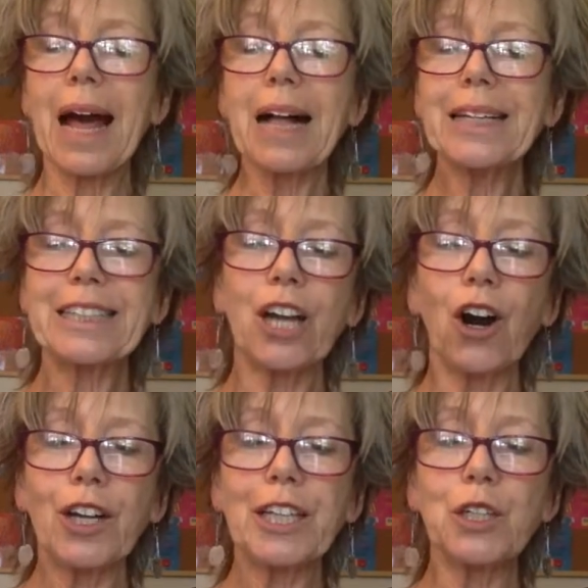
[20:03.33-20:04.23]
"I'll get it,
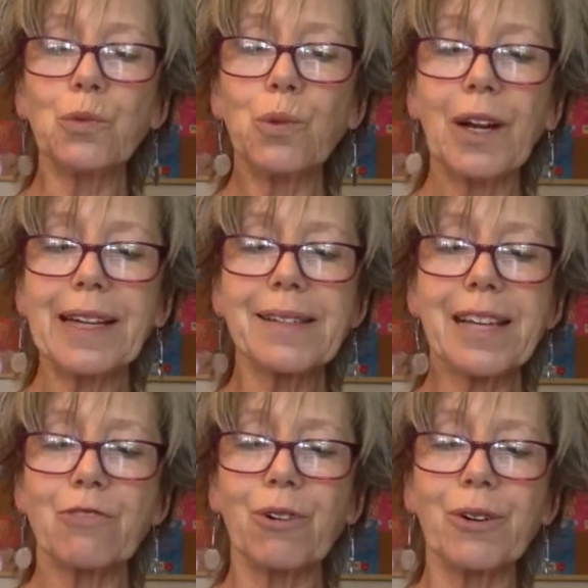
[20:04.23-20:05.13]
Ollie, you Wally,"
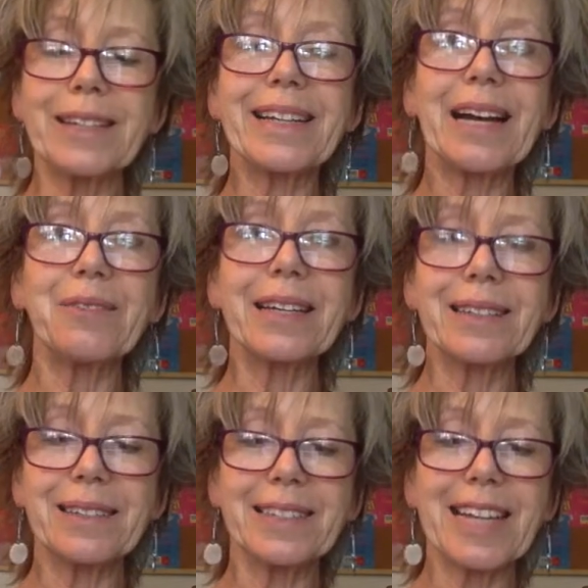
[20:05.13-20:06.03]
said Rory, diving
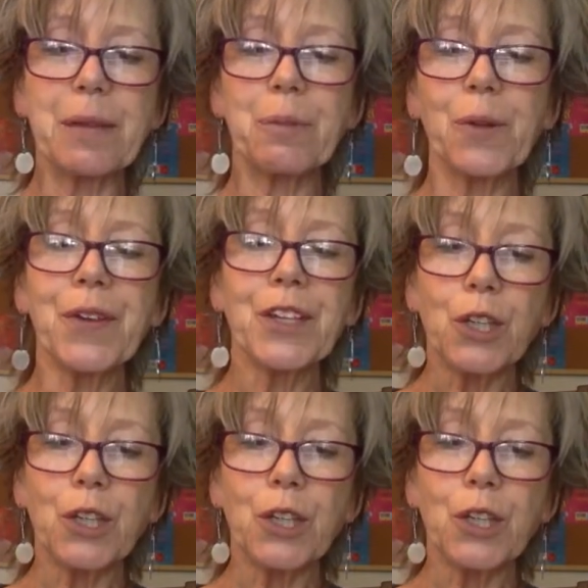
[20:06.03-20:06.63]
under the table.